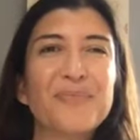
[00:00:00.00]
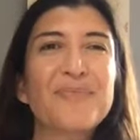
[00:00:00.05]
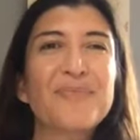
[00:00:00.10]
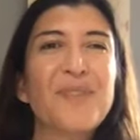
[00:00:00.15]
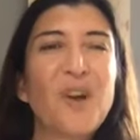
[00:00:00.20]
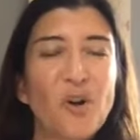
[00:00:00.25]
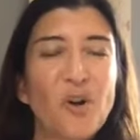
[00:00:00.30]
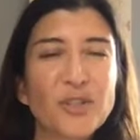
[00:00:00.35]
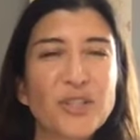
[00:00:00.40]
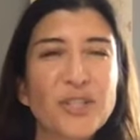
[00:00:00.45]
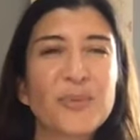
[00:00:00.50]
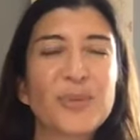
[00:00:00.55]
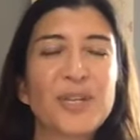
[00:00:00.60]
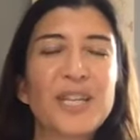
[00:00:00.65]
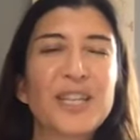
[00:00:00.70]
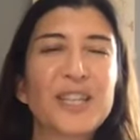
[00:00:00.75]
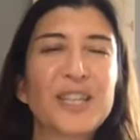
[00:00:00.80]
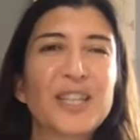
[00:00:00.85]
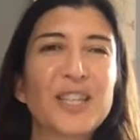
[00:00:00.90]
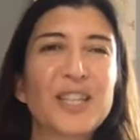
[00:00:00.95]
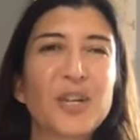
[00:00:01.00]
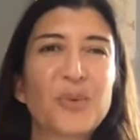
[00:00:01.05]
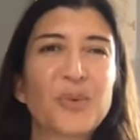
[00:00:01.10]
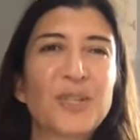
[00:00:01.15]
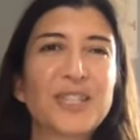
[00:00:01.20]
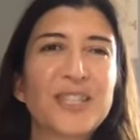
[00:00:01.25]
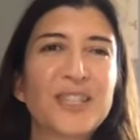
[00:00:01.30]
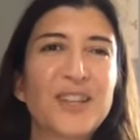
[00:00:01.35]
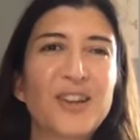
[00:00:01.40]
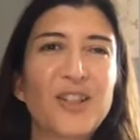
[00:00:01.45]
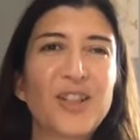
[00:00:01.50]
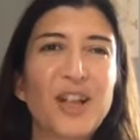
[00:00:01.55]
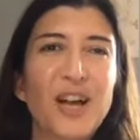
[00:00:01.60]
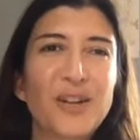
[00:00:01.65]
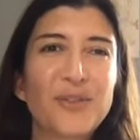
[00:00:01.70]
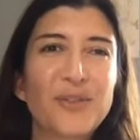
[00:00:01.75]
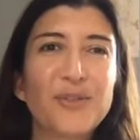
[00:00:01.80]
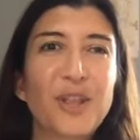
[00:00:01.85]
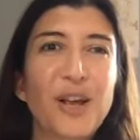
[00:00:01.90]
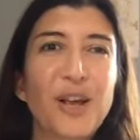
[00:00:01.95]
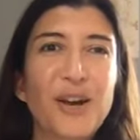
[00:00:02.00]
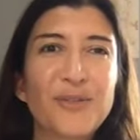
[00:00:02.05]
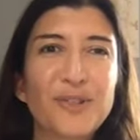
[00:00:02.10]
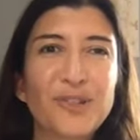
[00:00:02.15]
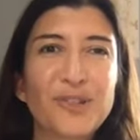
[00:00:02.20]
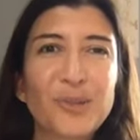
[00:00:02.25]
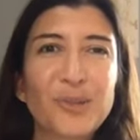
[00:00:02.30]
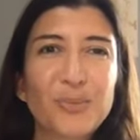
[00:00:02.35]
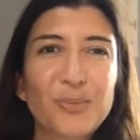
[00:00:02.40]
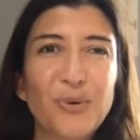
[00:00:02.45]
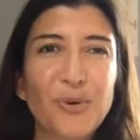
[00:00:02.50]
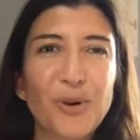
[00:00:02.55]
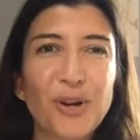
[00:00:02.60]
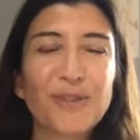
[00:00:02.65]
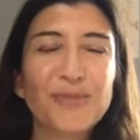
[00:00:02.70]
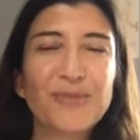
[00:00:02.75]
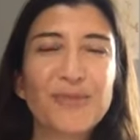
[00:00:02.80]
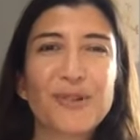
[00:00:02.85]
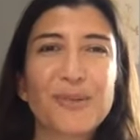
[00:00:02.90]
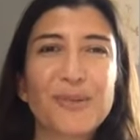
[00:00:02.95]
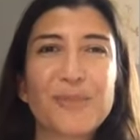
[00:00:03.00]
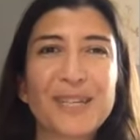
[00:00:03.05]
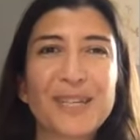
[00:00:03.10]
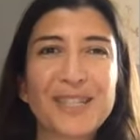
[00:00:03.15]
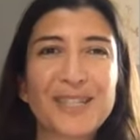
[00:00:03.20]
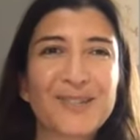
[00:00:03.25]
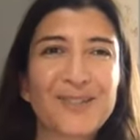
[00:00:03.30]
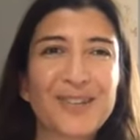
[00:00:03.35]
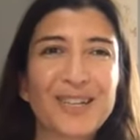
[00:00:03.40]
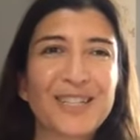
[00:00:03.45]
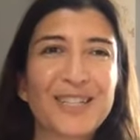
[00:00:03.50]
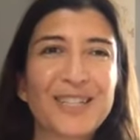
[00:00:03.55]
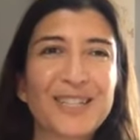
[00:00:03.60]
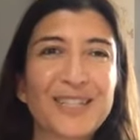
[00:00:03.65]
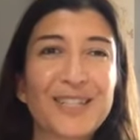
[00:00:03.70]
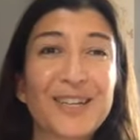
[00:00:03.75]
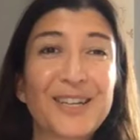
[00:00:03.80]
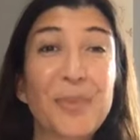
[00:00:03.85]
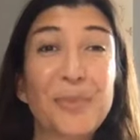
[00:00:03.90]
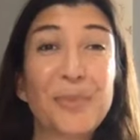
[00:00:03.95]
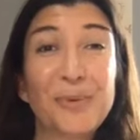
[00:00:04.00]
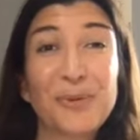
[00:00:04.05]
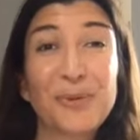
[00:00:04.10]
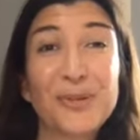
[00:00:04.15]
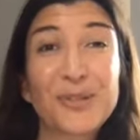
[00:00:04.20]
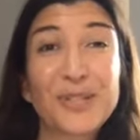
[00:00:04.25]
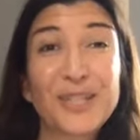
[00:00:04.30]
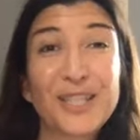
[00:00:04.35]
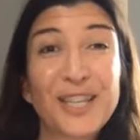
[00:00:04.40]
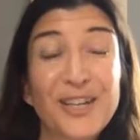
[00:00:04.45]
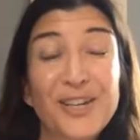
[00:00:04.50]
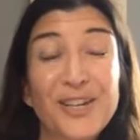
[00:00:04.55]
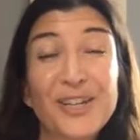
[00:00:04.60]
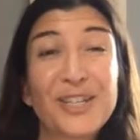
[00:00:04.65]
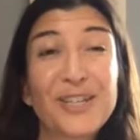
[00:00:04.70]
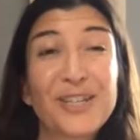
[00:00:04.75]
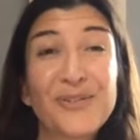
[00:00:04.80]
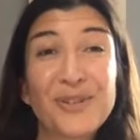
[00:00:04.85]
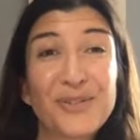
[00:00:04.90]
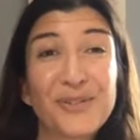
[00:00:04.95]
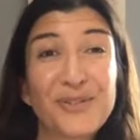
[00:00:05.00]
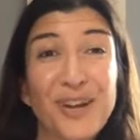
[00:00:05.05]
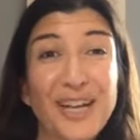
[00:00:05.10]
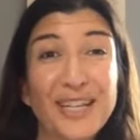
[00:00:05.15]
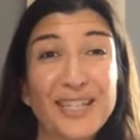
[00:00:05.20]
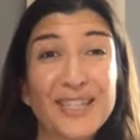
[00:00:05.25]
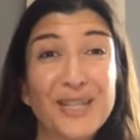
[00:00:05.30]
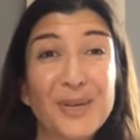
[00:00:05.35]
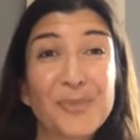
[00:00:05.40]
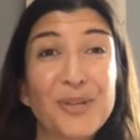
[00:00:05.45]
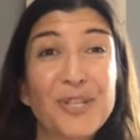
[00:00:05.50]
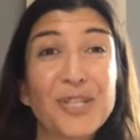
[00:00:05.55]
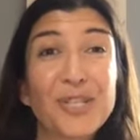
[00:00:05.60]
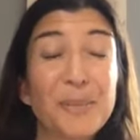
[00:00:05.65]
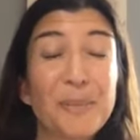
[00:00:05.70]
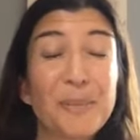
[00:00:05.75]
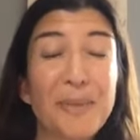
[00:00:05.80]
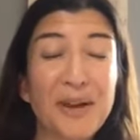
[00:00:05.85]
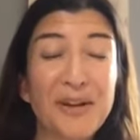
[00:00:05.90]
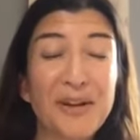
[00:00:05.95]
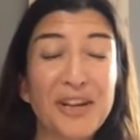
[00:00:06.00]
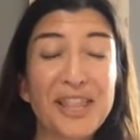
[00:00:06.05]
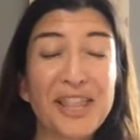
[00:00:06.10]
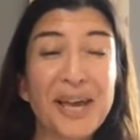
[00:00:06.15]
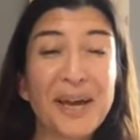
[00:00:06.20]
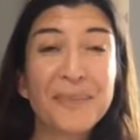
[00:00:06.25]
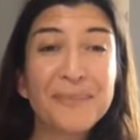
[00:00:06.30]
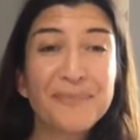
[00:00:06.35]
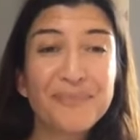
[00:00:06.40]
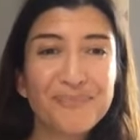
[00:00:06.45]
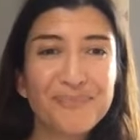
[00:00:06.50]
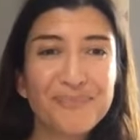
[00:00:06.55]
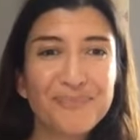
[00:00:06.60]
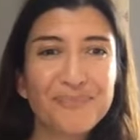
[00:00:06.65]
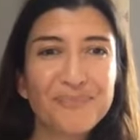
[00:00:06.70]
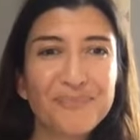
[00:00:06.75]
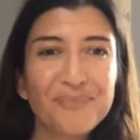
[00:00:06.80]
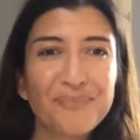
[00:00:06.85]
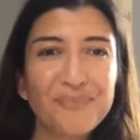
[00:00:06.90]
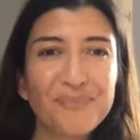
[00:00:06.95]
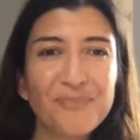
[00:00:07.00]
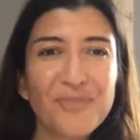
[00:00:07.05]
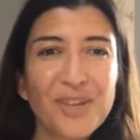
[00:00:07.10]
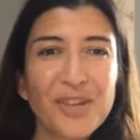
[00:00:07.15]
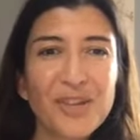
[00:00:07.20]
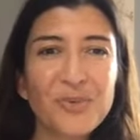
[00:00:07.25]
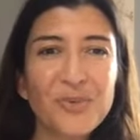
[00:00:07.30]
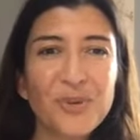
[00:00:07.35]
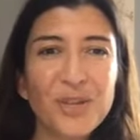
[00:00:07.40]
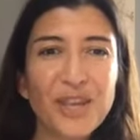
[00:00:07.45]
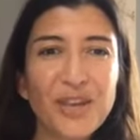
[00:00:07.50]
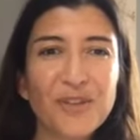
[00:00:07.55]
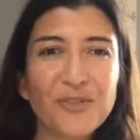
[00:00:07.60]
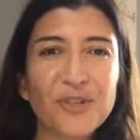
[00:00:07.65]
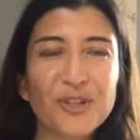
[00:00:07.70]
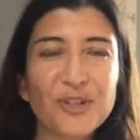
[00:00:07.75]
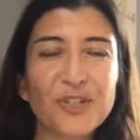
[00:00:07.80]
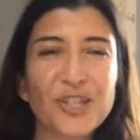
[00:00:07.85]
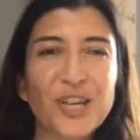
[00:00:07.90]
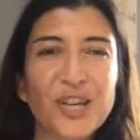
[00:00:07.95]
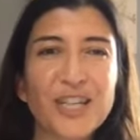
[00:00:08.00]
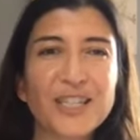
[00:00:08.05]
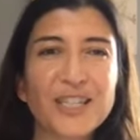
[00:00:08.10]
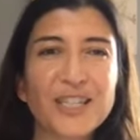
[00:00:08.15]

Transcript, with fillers: also in England, there wasn't a lot of love or support for mixed-race couples. They couldn't even find someone to marry them when they first got